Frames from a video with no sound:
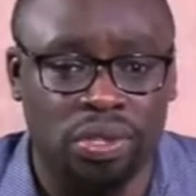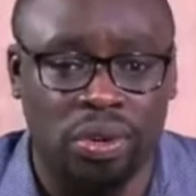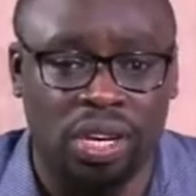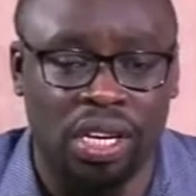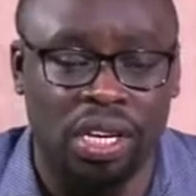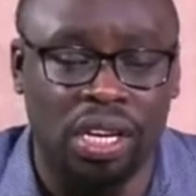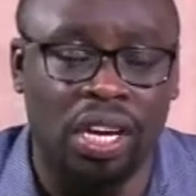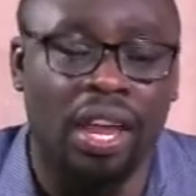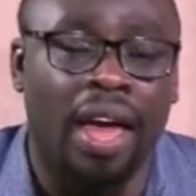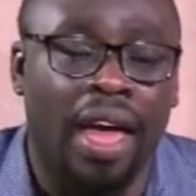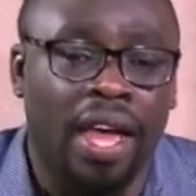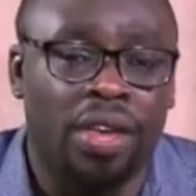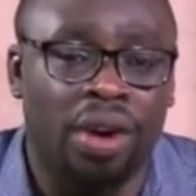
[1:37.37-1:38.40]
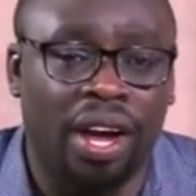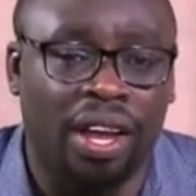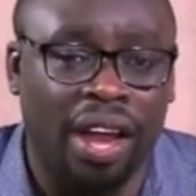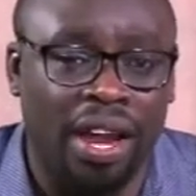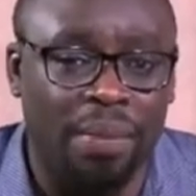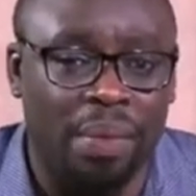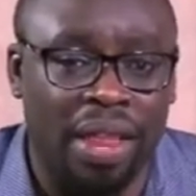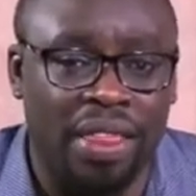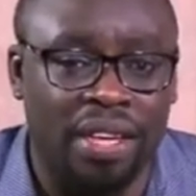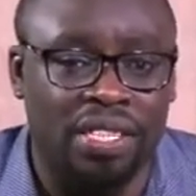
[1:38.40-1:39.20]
or indeed your grandmother's